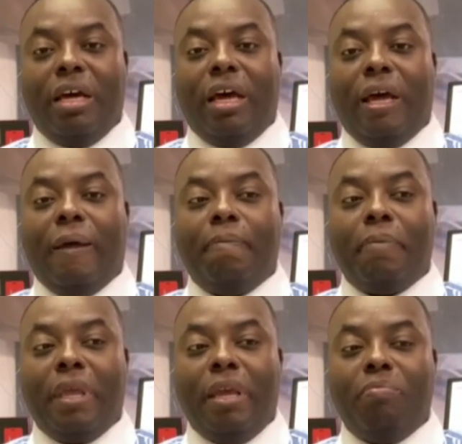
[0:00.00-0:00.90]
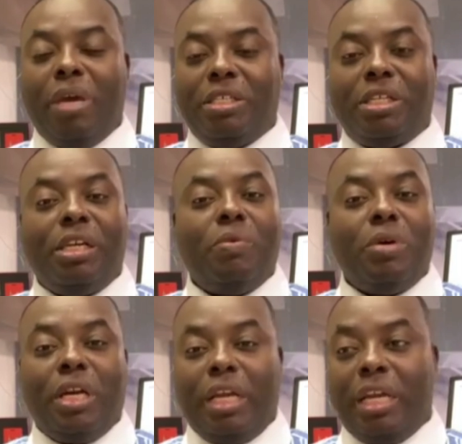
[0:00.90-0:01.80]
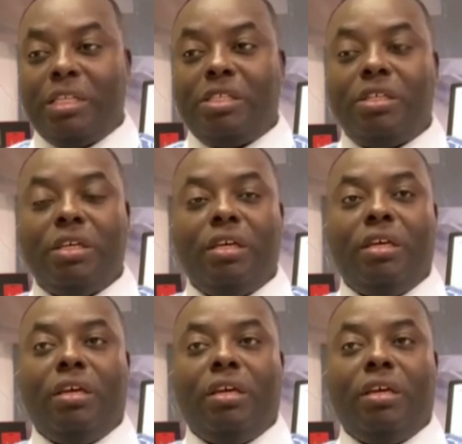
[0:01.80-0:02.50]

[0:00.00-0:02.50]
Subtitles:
And basically what it is,